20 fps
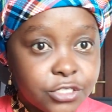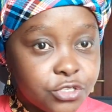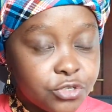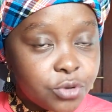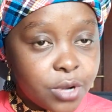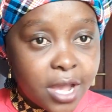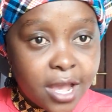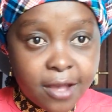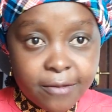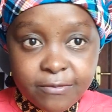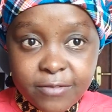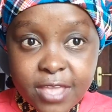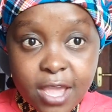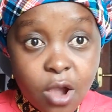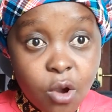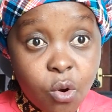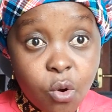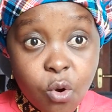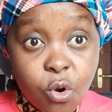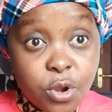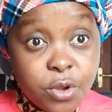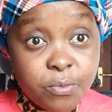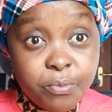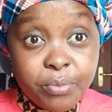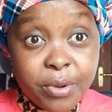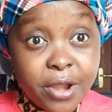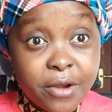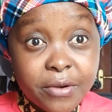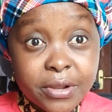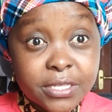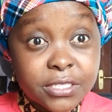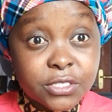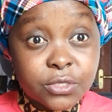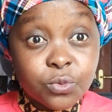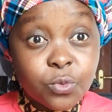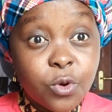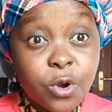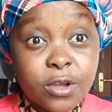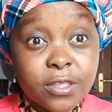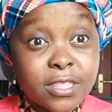to have their own parents
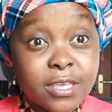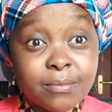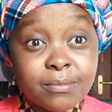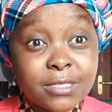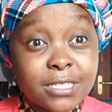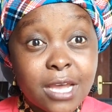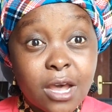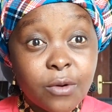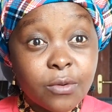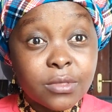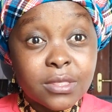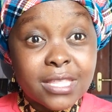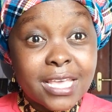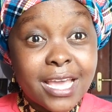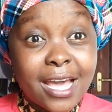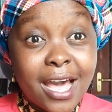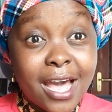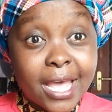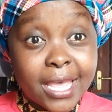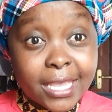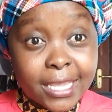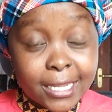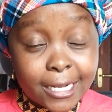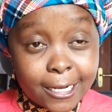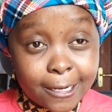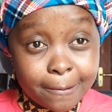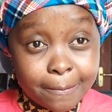walk them down the aisle.